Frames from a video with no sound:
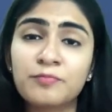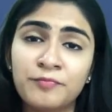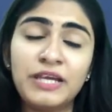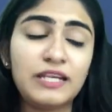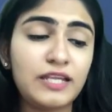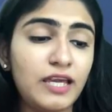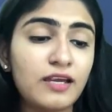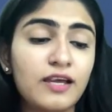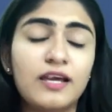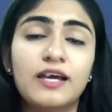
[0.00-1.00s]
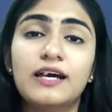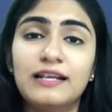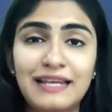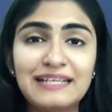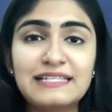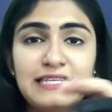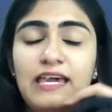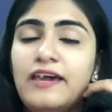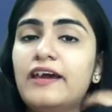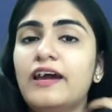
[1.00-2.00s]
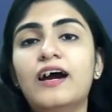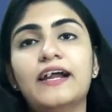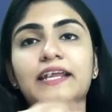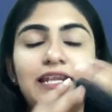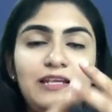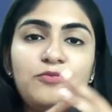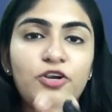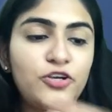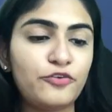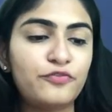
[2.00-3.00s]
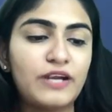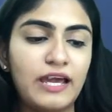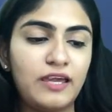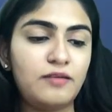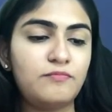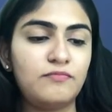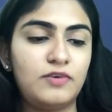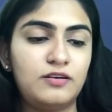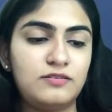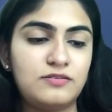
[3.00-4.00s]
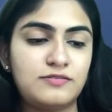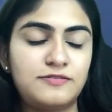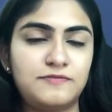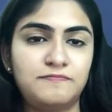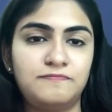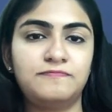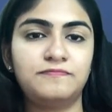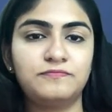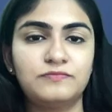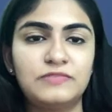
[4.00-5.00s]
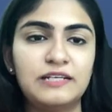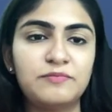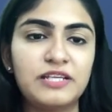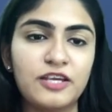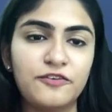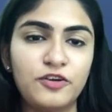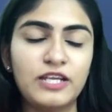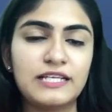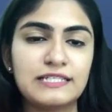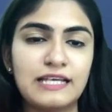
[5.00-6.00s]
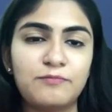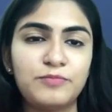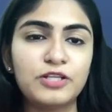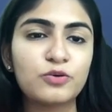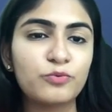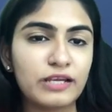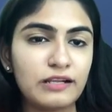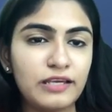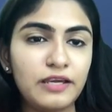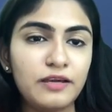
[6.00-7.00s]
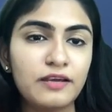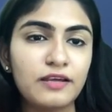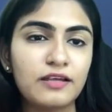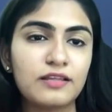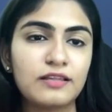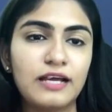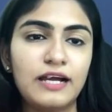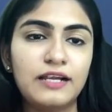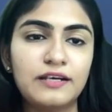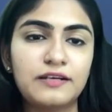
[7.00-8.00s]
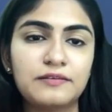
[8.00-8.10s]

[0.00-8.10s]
meaning, let's say at any point of time, let me give you an example quickly, that